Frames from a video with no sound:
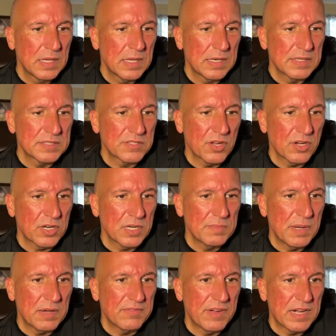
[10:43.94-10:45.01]
And it's talking
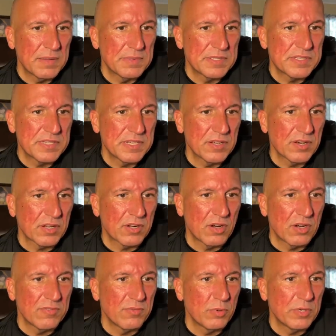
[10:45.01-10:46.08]
about vitamin C on a
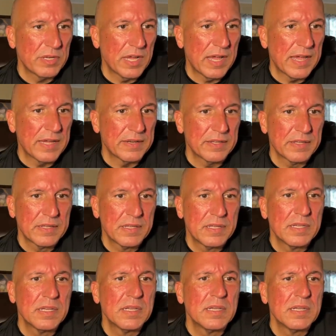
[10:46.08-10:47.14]
carnivore diet
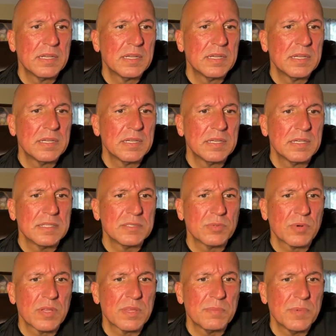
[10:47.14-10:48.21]
is
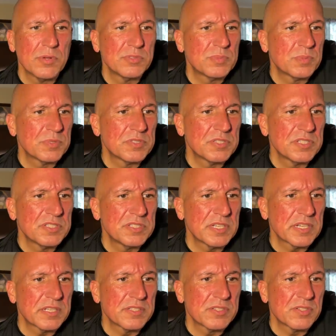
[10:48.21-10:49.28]
one of the most
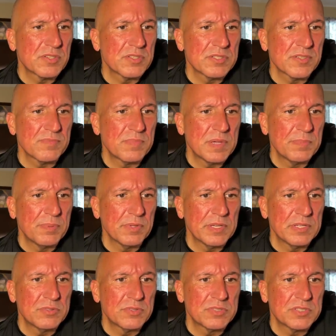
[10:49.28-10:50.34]
persistent concerns of people
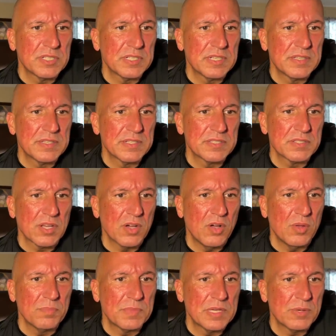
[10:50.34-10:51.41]
interested in this
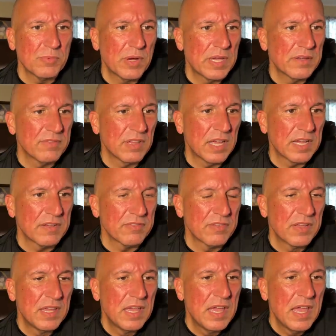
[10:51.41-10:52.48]
all-meat way of life.
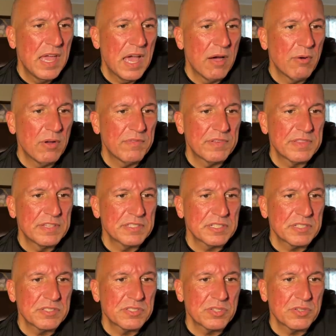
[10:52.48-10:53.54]
However, this
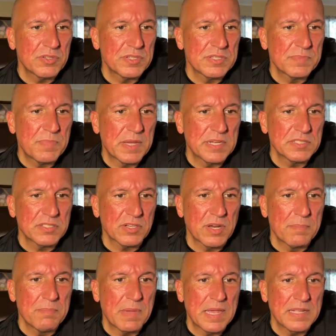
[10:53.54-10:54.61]
concern is based on
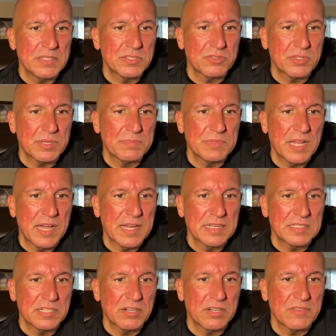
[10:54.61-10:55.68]
a mainstream
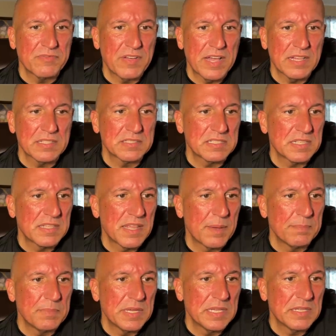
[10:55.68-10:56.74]
dietary fallacy
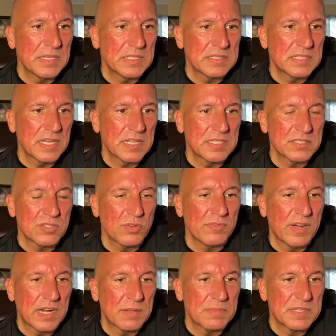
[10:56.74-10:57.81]
that meat contains no
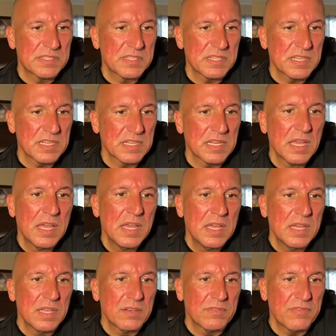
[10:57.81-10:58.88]
vitamin C.
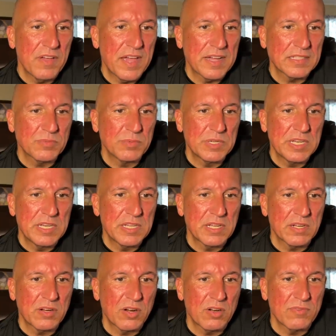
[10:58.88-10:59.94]
In fact, when eating
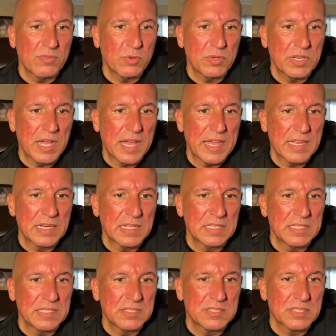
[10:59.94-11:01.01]
a carnivore diet, at
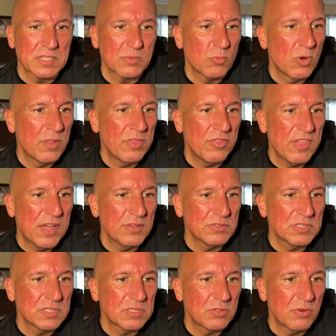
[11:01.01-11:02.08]
least one
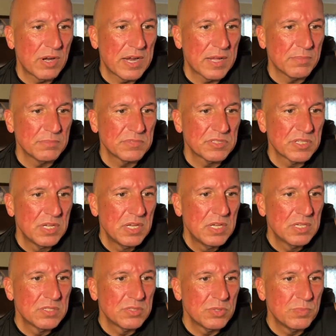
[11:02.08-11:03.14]
thousand grams,
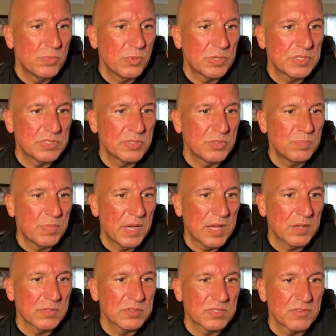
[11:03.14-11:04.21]
two point
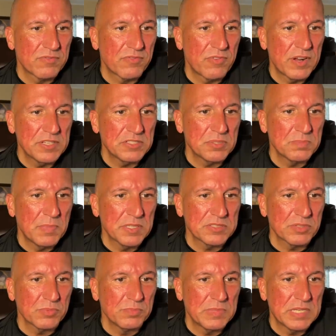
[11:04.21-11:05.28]
pounds of fresh
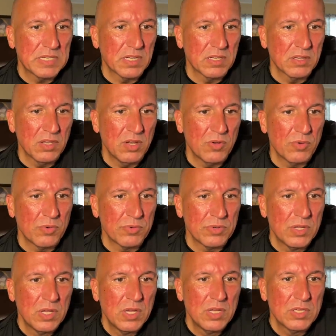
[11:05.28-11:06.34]
muscle meat alone,
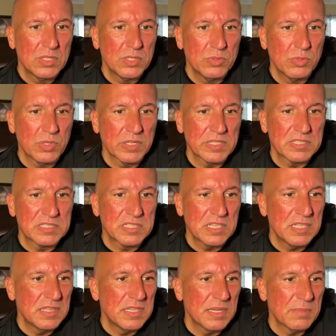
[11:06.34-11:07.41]
you will
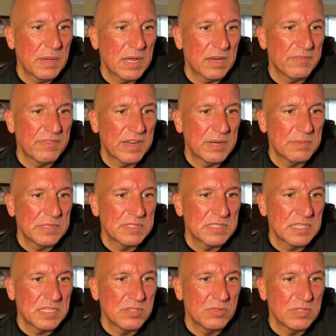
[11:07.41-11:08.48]
exceed the amount of vitamin
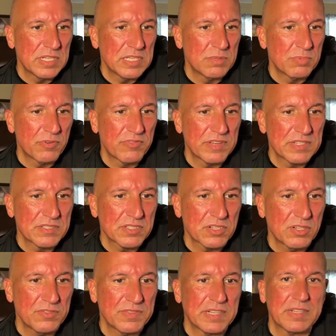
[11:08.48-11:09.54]
C you need to prevent
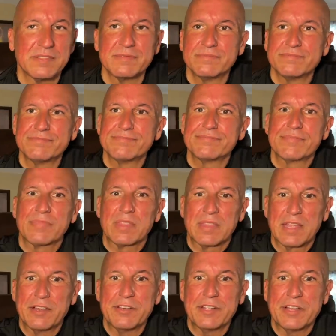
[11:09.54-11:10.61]
scurvy.
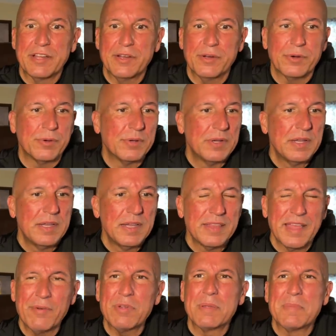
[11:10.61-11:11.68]
There you go.
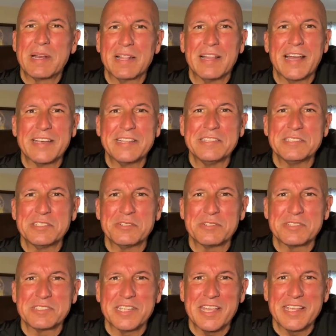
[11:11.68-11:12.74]
That would have been a lot easier
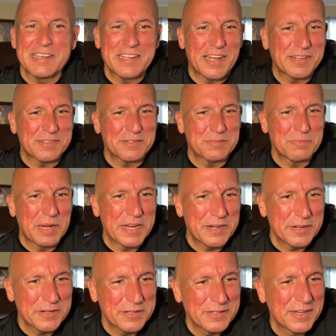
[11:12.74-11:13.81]
to say, Doctor
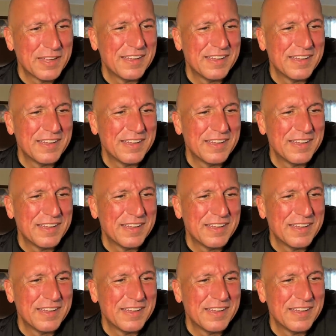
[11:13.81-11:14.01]
Baker.